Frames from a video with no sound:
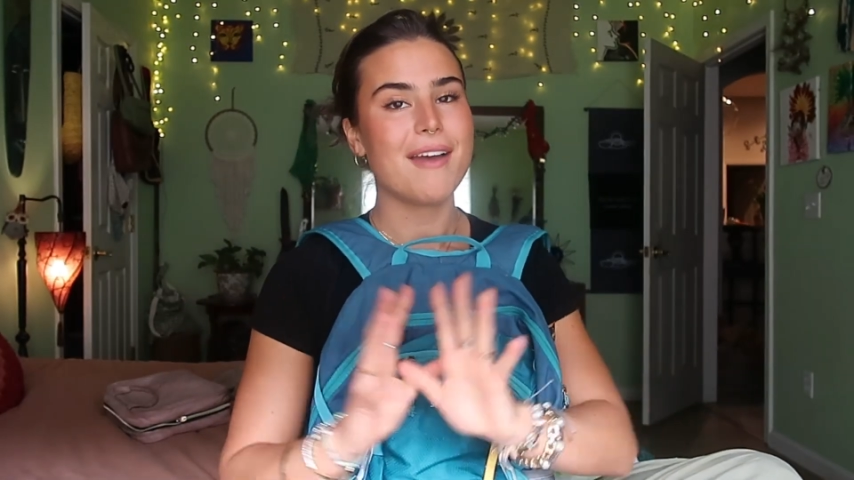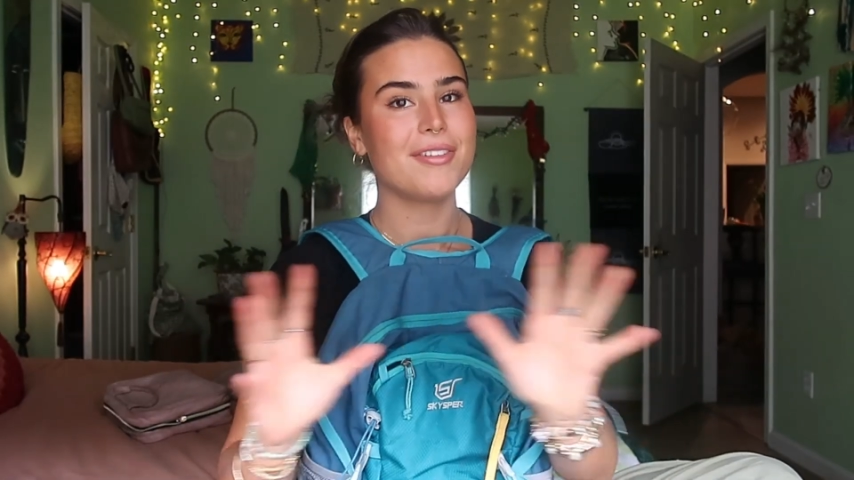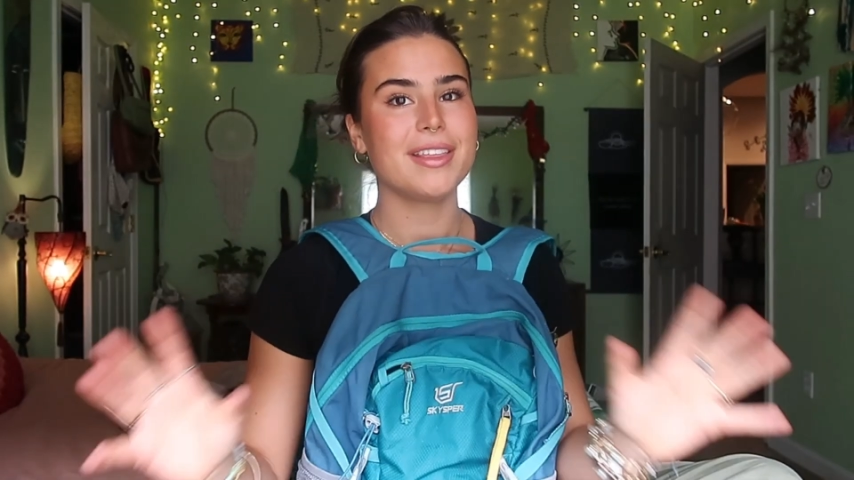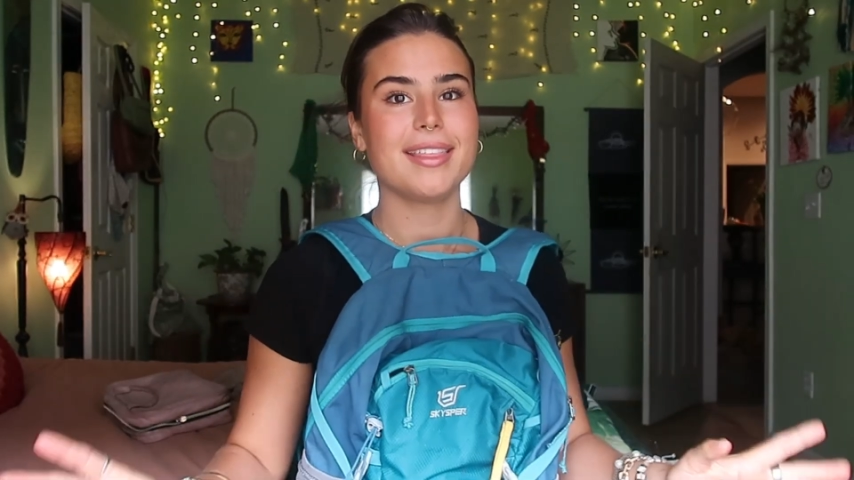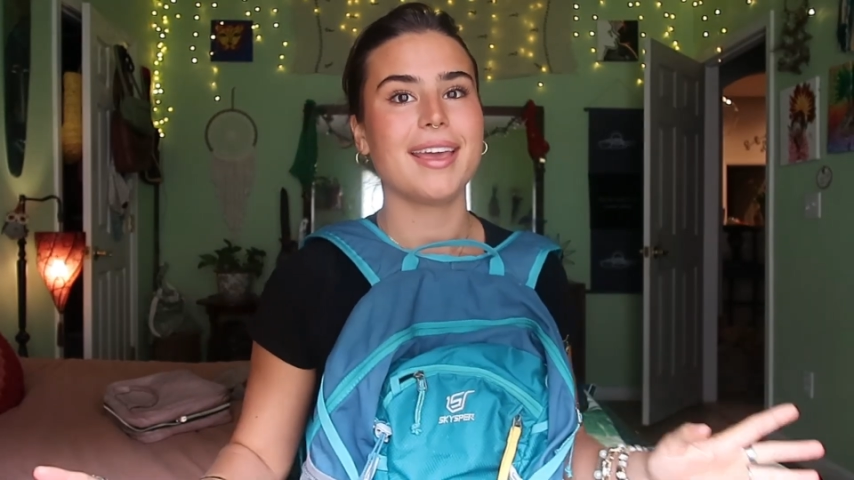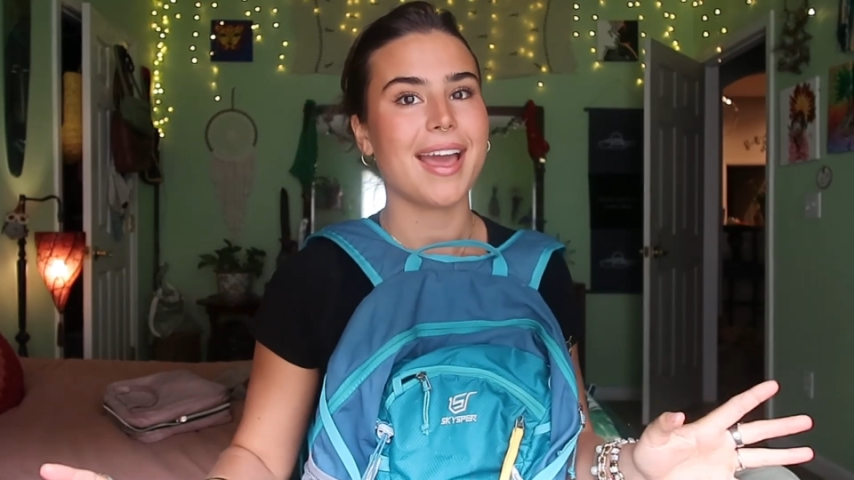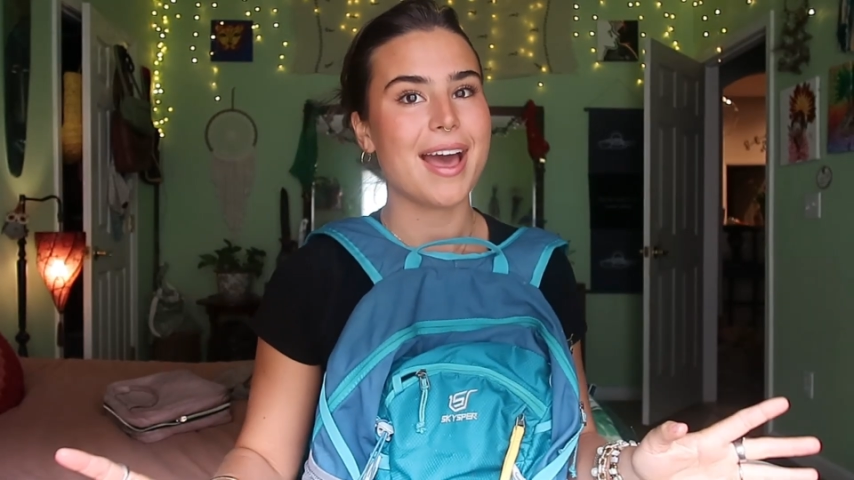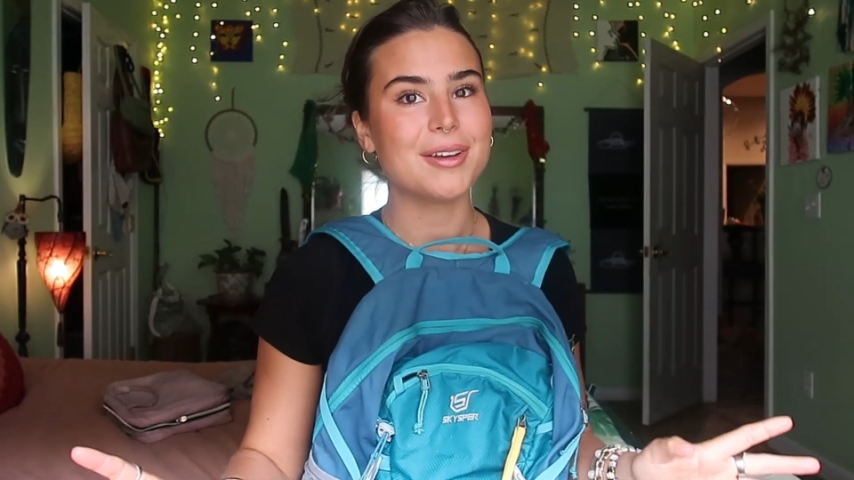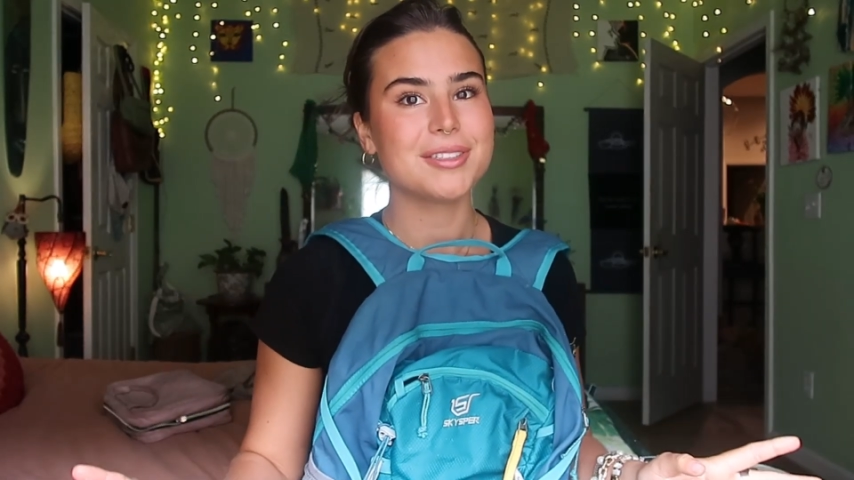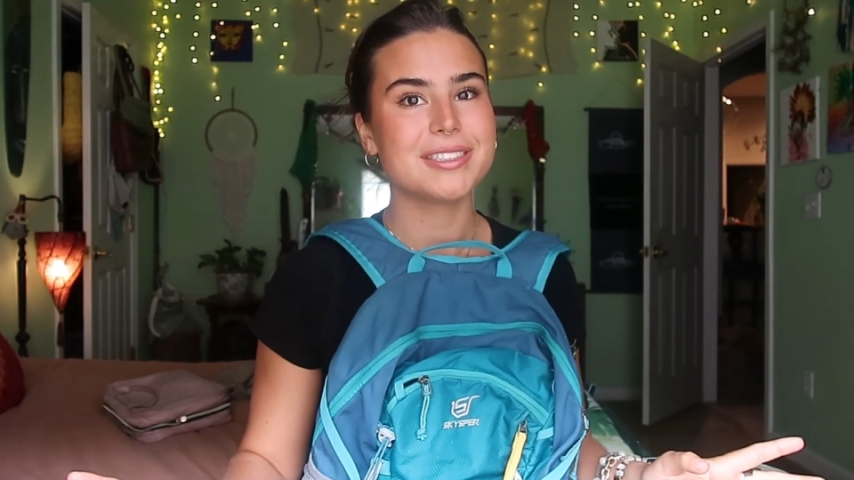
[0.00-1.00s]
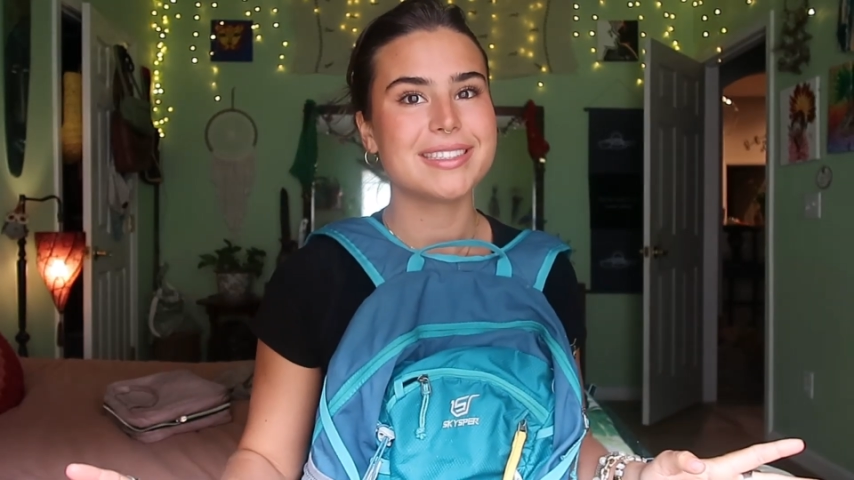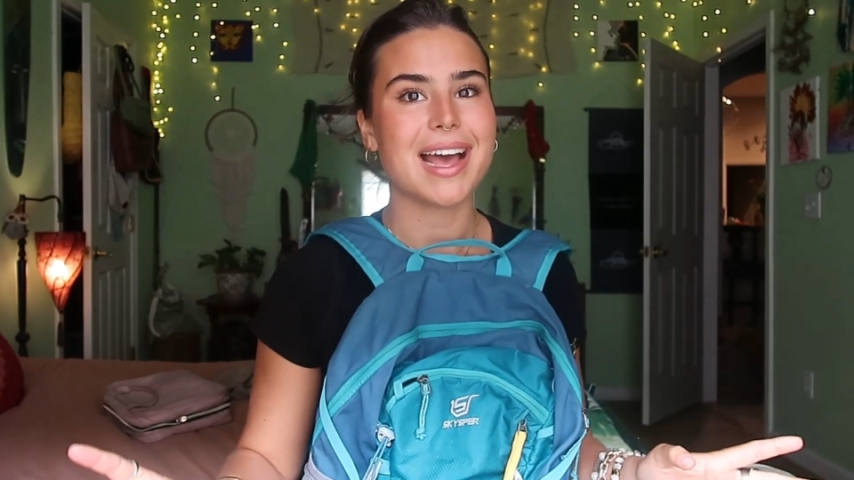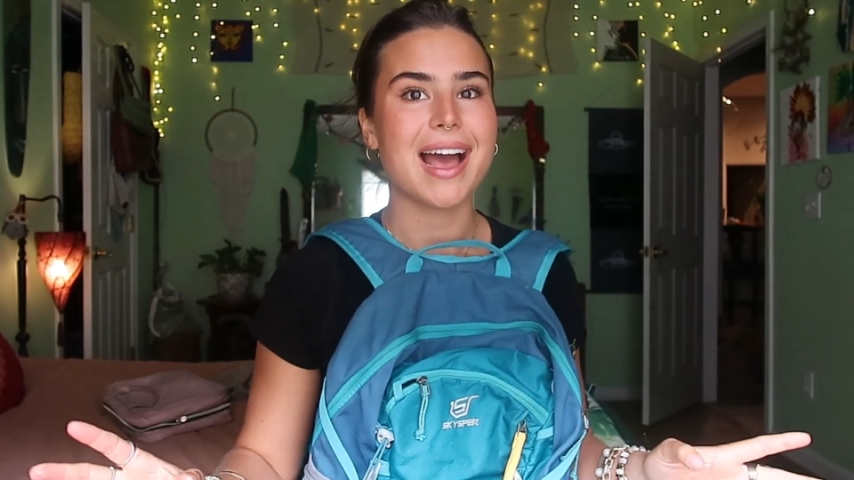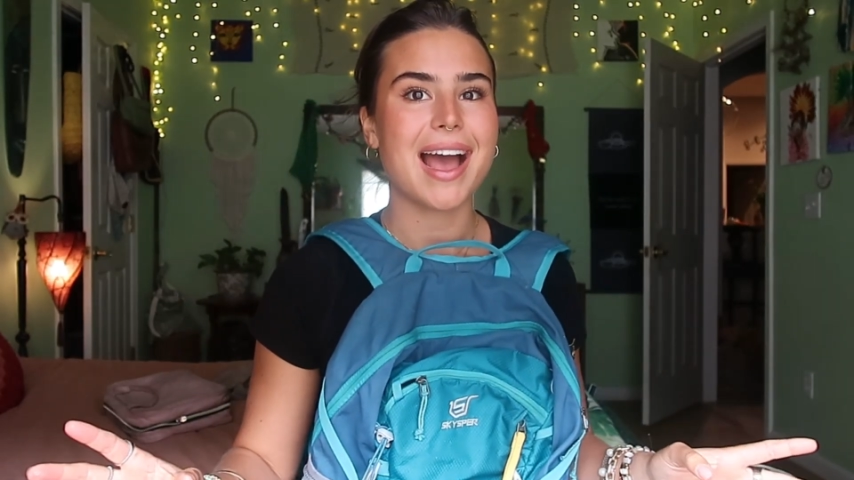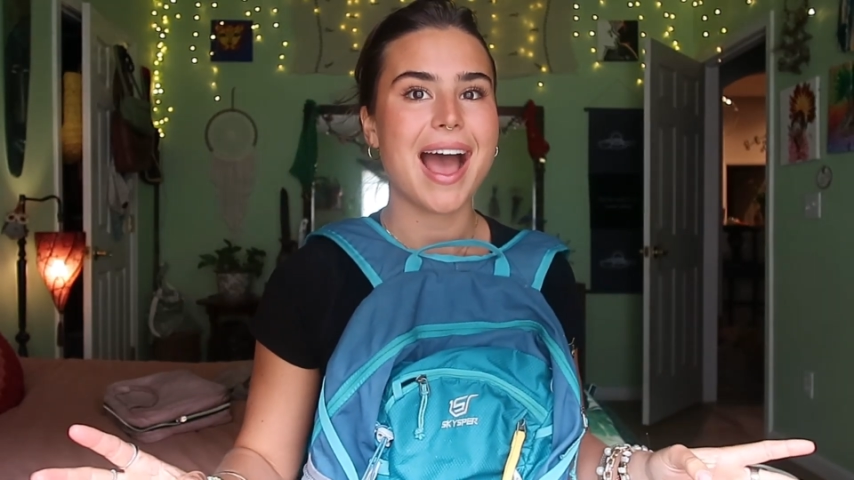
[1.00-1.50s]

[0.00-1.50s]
everything else that